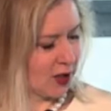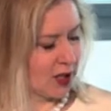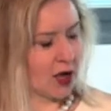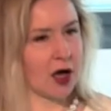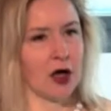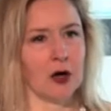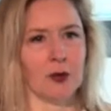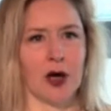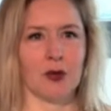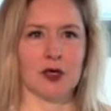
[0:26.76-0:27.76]
I
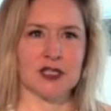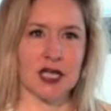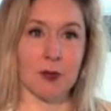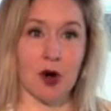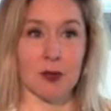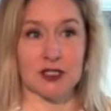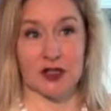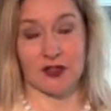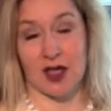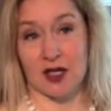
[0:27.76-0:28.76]
want to take a moment to
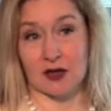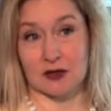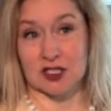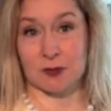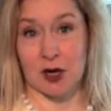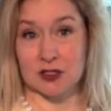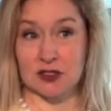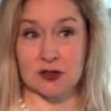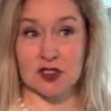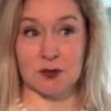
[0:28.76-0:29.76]
thank our
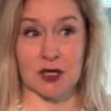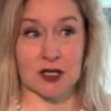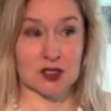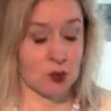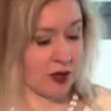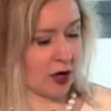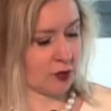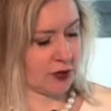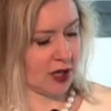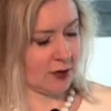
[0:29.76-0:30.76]
sponsors, because without
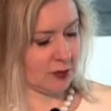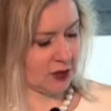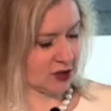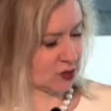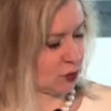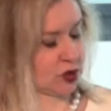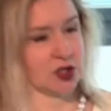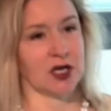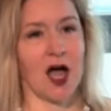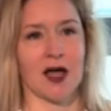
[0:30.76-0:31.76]
them, this would
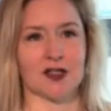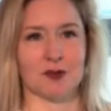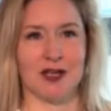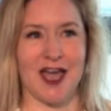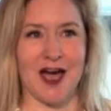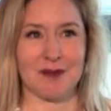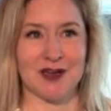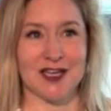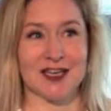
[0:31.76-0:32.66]
not be happening.